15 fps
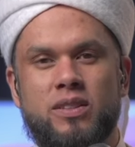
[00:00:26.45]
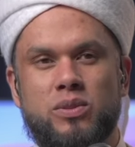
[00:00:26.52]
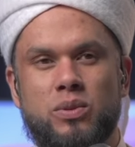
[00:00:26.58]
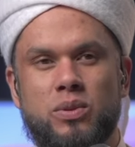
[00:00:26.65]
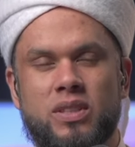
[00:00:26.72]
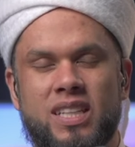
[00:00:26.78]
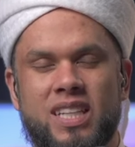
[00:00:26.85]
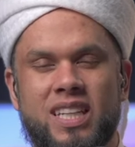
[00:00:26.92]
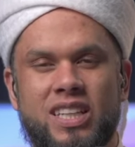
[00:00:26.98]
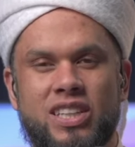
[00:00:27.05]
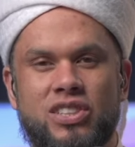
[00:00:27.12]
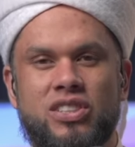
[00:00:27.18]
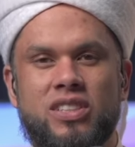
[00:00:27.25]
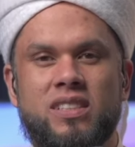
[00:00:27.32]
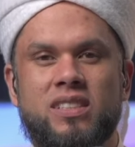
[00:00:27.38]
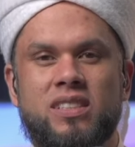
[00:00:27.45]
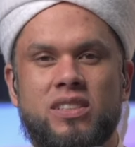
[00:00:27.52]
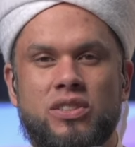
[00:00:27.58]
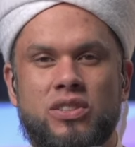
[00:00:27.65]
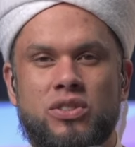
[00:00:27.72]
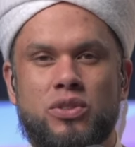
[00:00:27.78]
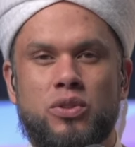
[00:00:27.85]
It's called religious
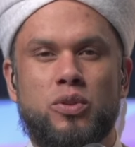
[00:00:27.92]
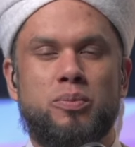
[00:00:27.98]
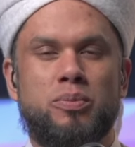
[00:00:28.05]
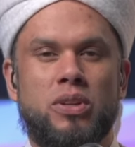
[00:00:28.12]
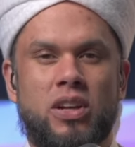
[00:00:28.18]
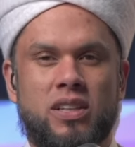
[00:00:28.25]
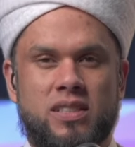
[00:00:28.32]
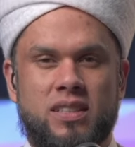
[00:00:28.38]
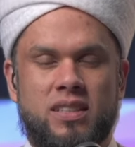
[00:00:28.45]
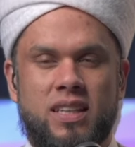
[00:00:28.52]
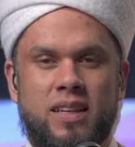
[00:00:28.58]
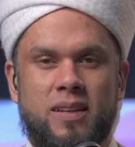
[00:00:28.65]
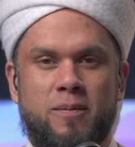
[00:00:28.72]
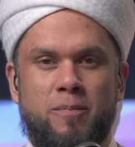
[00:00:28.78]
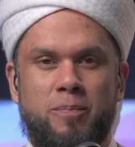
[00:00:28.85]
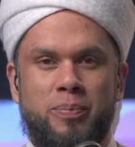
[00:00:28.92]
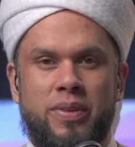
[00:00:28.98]
scrupulosity